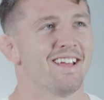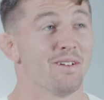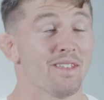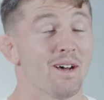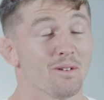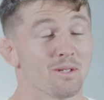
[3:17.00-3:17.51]

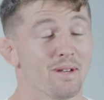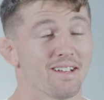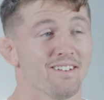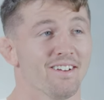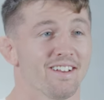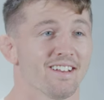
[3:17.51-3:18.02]
that was a
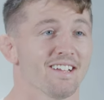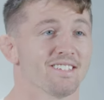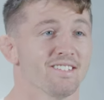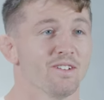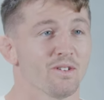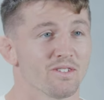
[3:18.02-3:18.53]
big learning
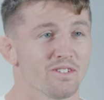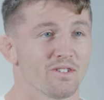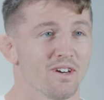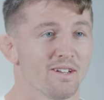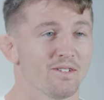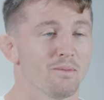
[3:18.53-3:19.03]
lesson, not to
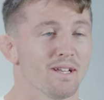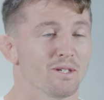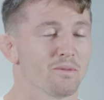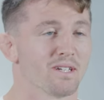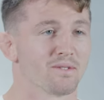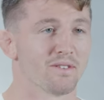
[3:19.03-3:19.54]
try and do
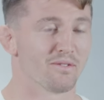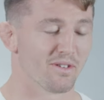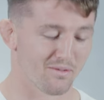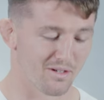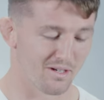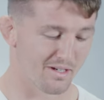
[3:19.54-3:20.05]
bench press with the
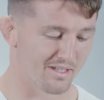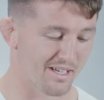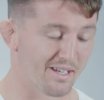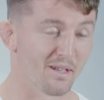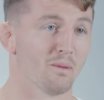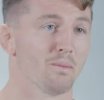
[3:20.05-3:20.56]
front rower, because I
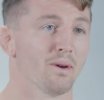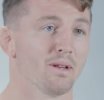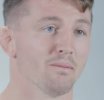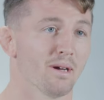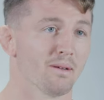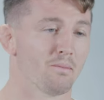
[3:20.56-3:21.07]
ended up
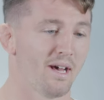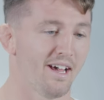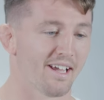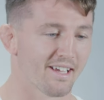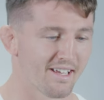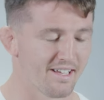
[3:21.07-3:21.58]
pulling my pec.